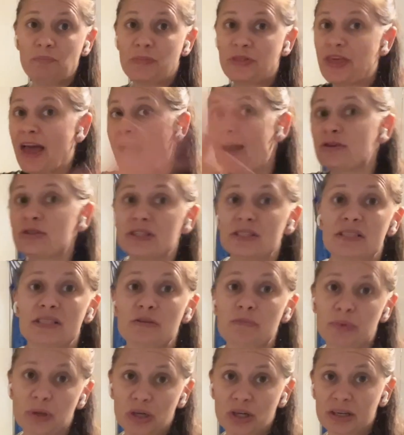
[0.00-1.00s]
thousands
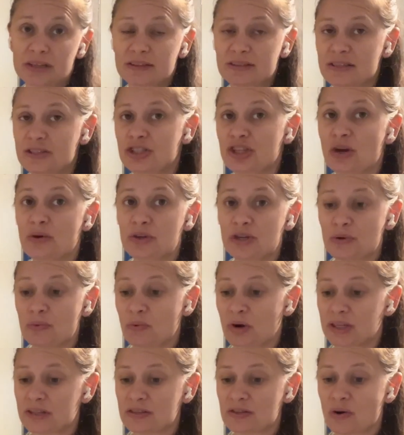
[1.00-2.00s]
of books, show you
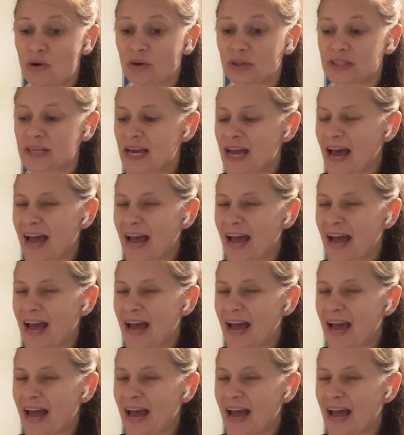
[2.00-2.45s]
what sold.